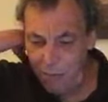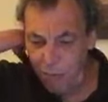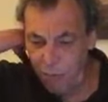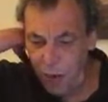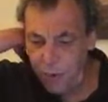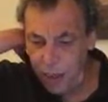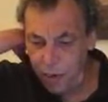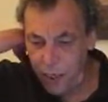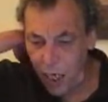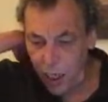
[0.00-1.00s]
have a
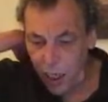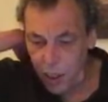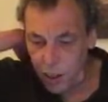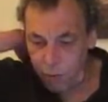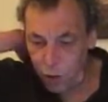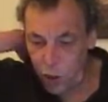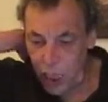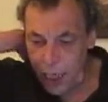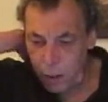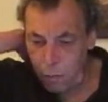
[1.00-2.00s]
photo collage of
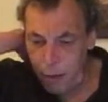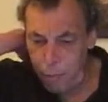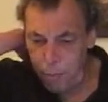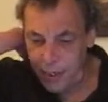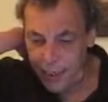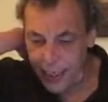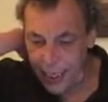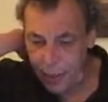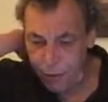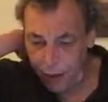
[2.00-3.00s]
channel members in
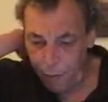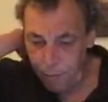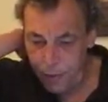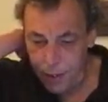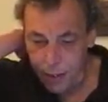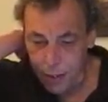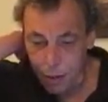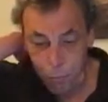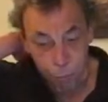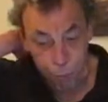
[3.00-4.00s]
the intro.
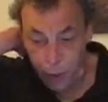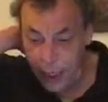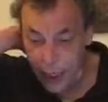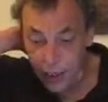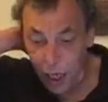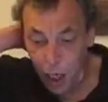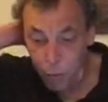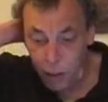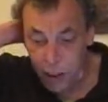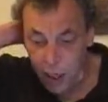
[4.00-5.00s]
Brilliant. I
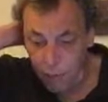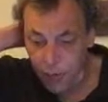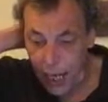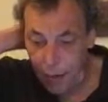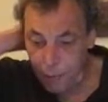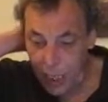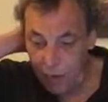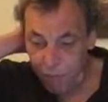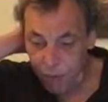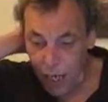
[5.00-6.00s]
would love that
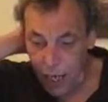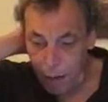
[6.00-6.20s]
if